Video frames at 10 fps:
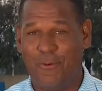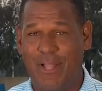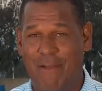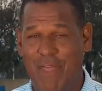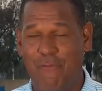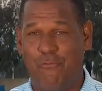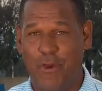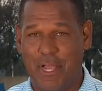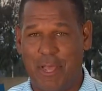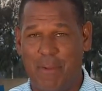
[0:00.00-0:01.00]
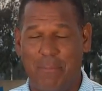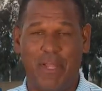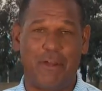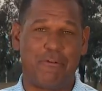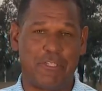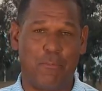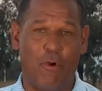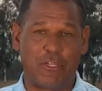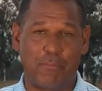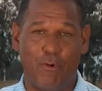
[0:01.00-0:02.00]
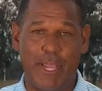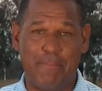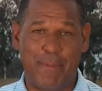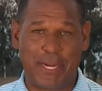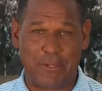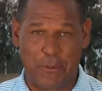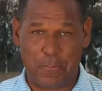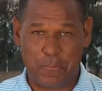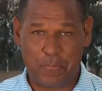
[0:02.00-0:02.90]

We'll have that for you coming up later in sports. Marie, back to you.